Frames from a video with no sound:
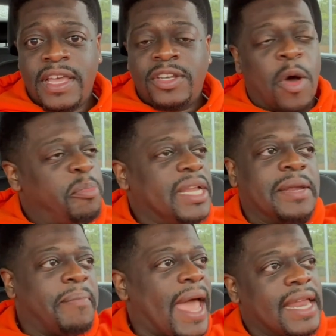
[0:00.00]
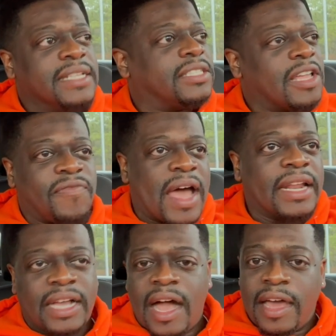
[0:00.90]
Don't be demanding stuff out
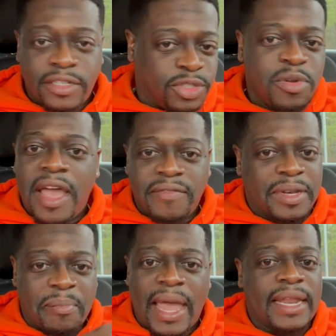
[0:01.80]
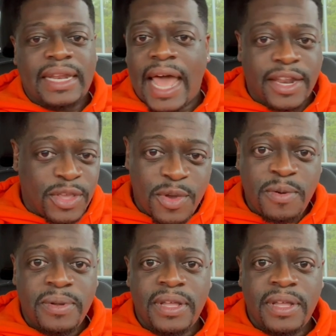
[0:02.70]
of God that you haven't demanded out of you.